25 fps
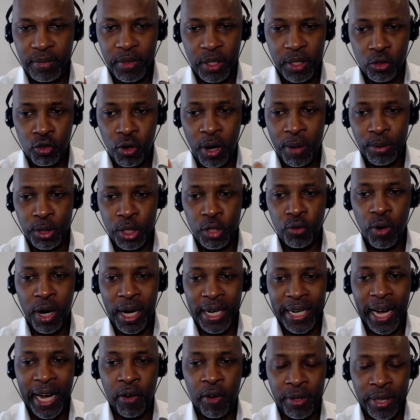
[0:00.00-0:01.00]
you're absolutely right,
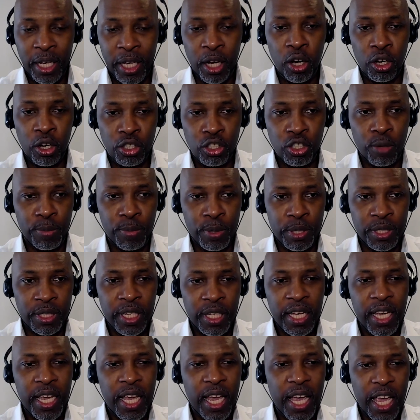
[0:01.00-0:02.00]
Karen, there are stoppers.
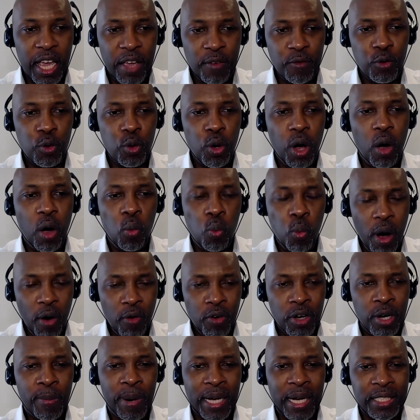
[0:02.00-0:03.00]
If you are worried
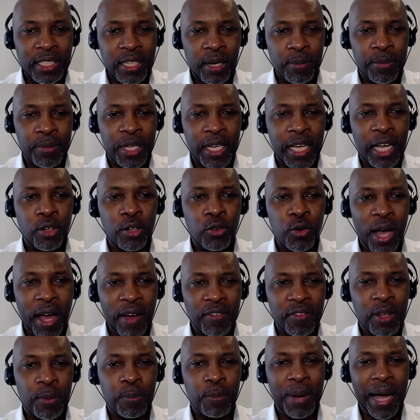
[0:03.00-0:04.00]
about something and you have
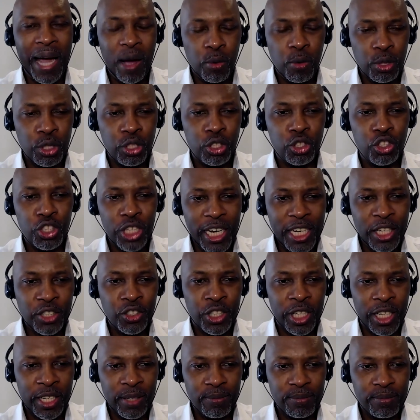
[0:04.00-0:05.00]
the power to change
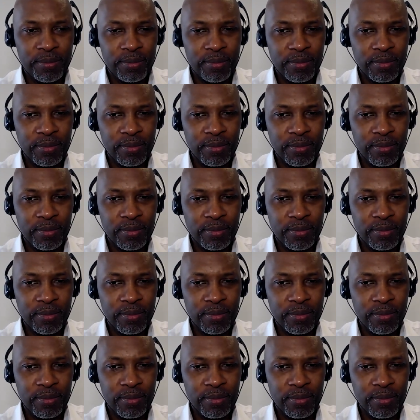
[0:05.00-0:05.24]
it,